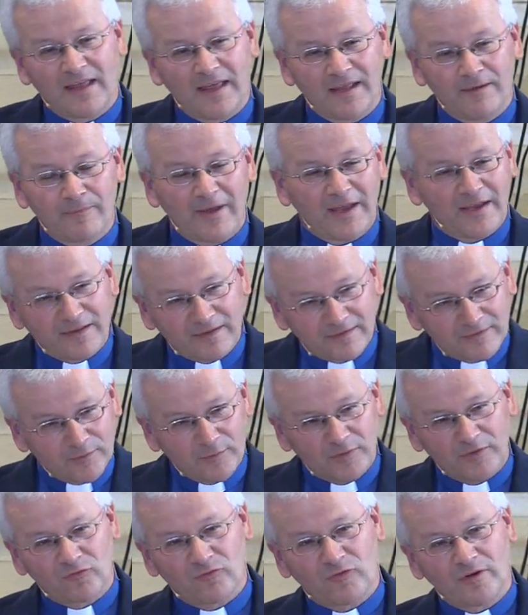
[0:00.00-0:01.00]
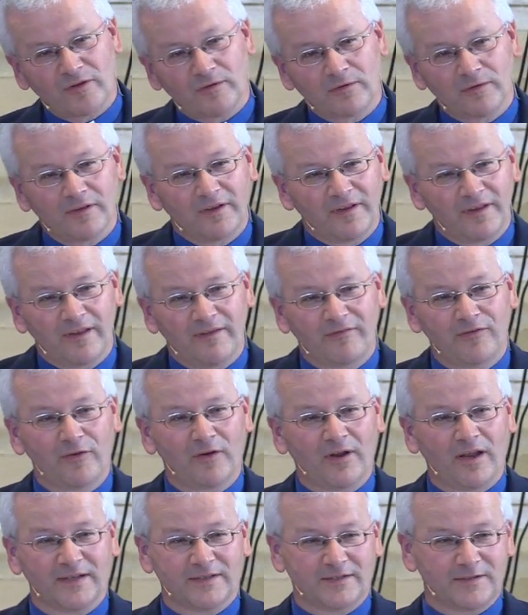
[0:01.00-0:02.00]
land, back into Israel. If you
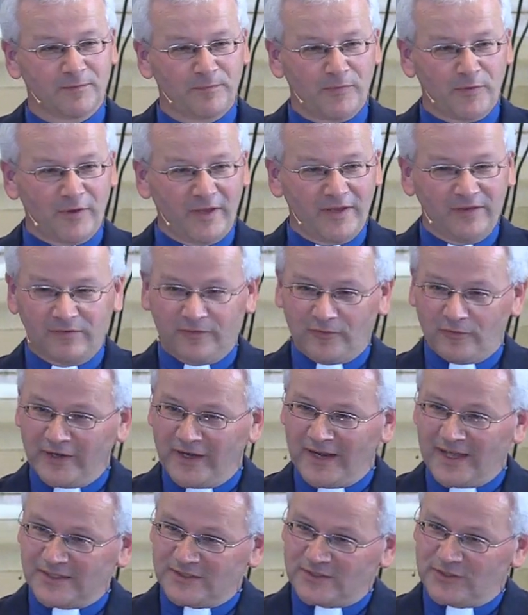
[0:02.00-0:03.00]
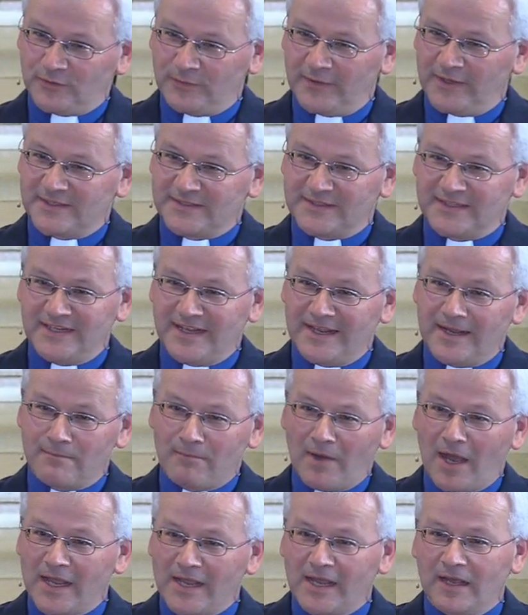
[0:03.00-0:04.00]
like to put history next to it, it's
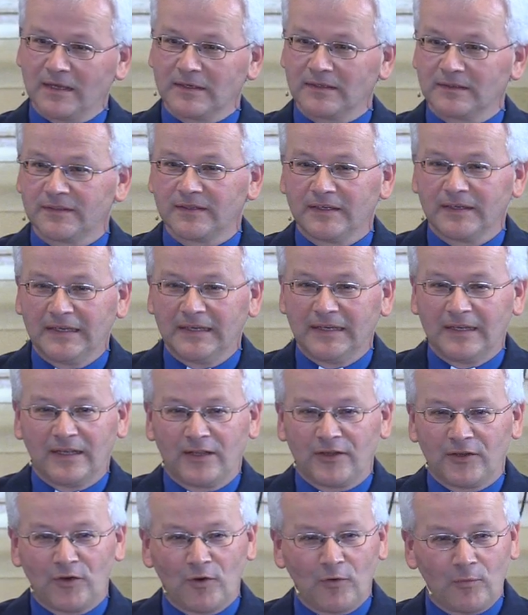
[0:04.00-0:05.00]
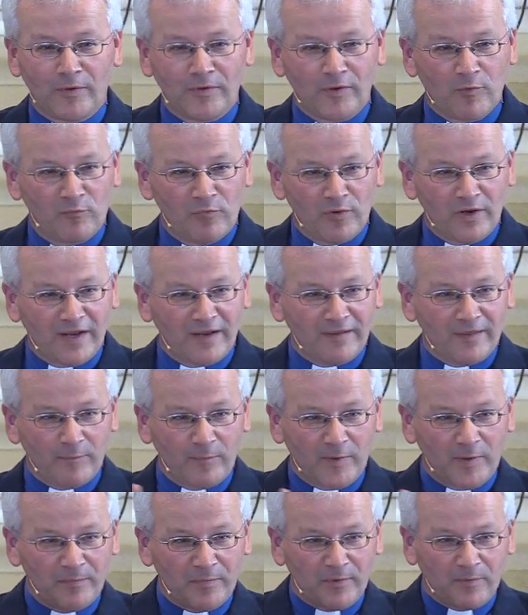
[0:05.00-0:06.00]
Nehemiah. You know, when they're bringing the
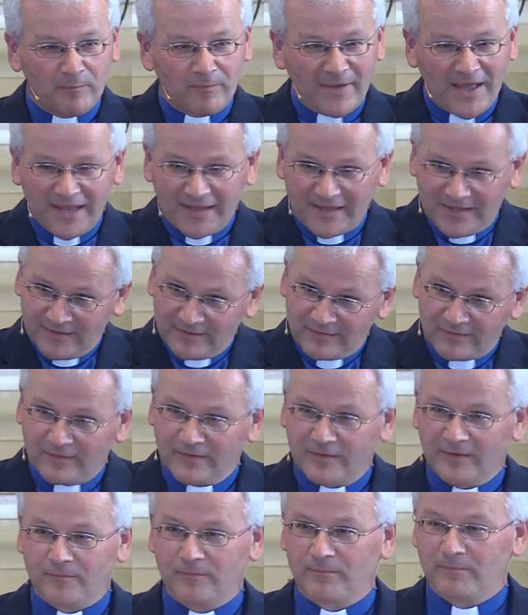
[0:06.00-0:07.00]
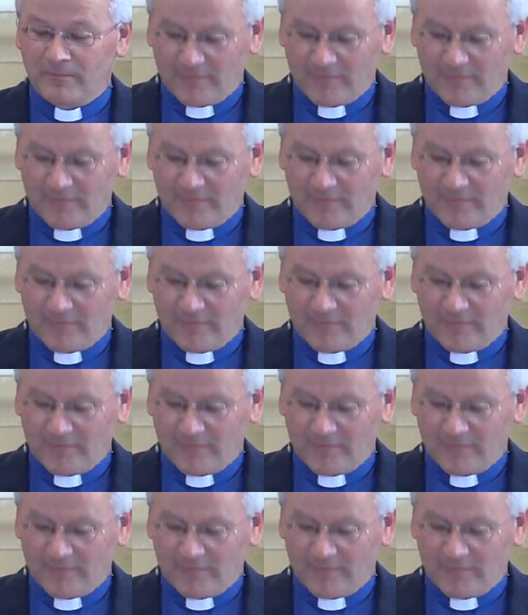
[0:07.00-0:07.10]
people back into the